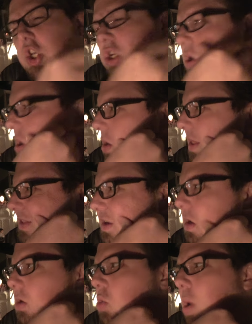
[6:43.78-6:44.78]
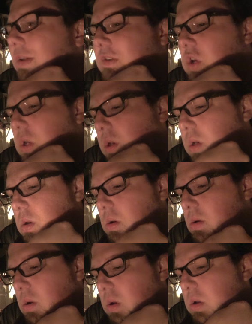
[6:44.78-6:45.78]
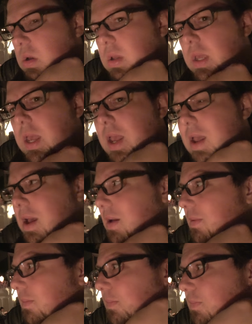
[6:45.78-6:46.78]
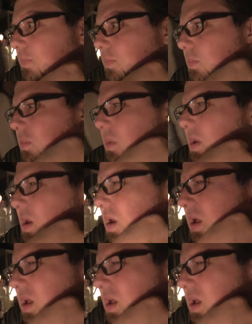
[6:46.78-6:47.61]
sure. That's a good. That was the first. Like, I forgot which ride it was that they went.